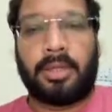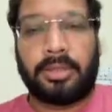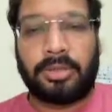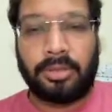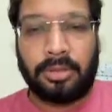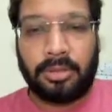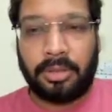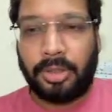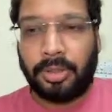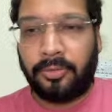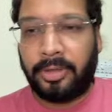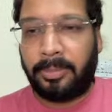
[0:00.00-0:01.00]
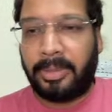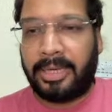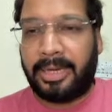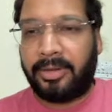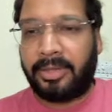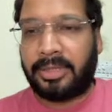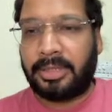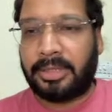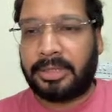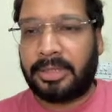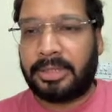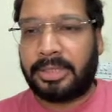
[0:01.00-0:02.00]
so you will be having the
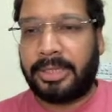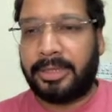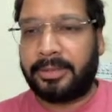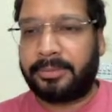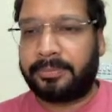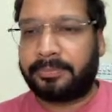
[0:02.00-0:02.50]
results here.